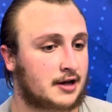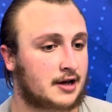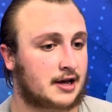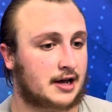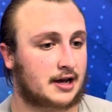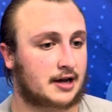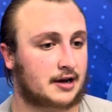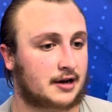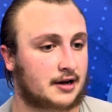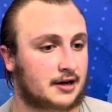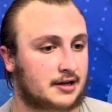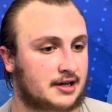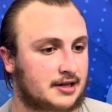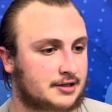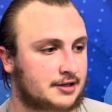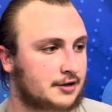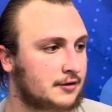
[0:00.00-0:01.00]
And he
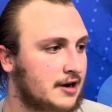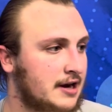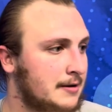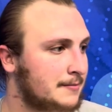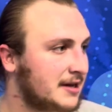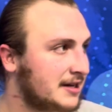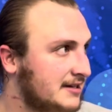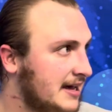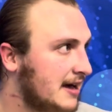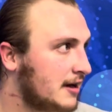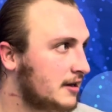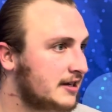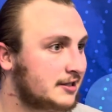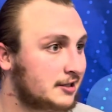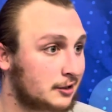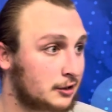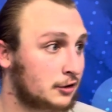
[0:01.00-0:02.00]
has a great mentality
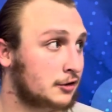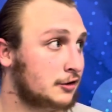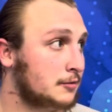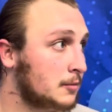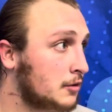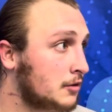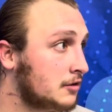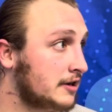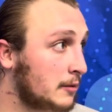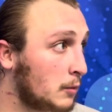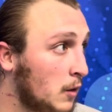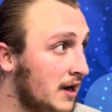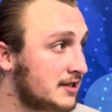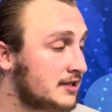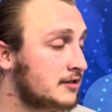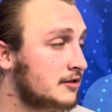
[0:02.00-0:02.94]
to learn more and want to